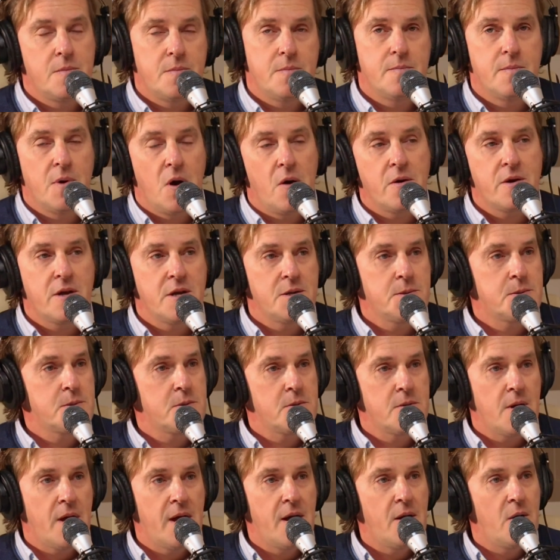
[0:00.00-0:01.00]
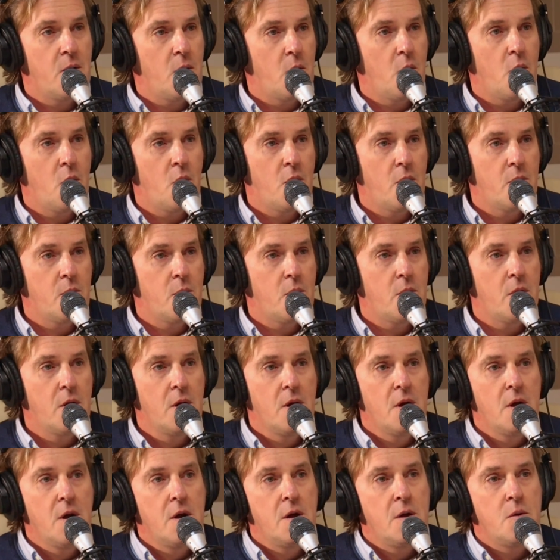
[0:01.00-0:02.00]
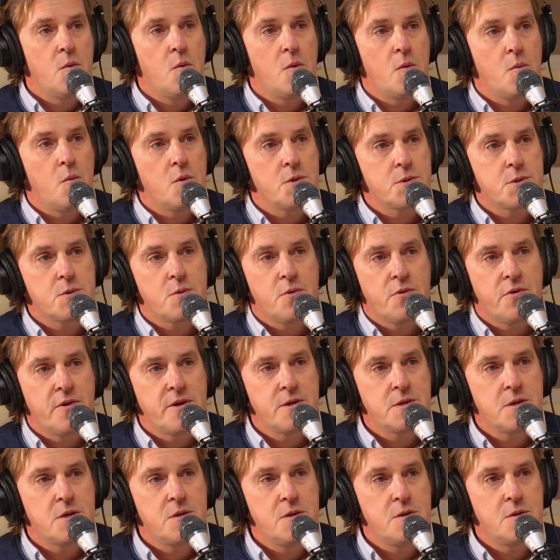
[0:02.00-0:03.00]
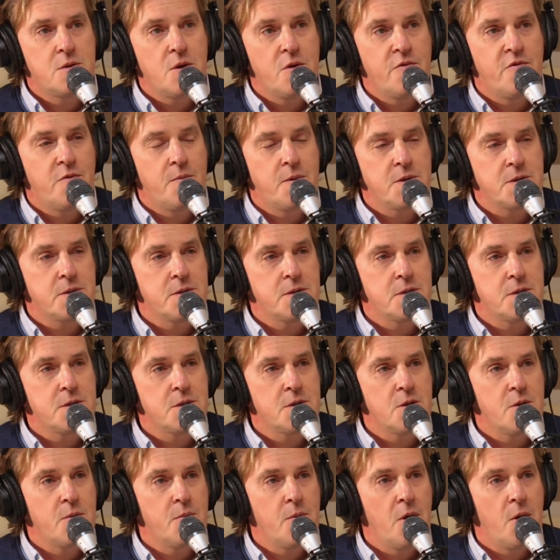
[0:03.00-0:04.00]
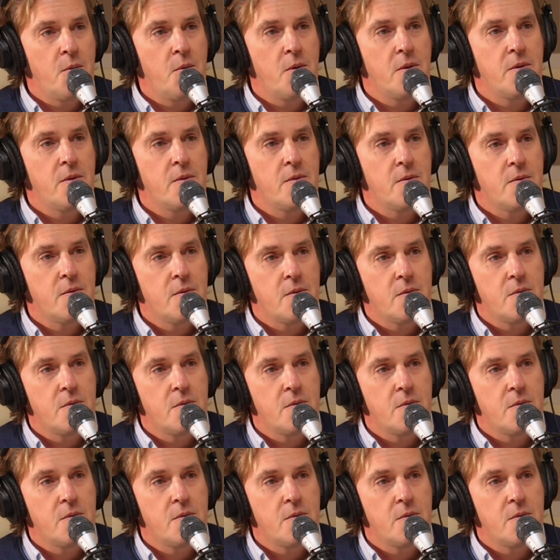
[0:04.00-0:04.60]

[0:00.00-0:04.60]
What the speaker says: markets to that, or what sort of things can you do for businesses at the moment?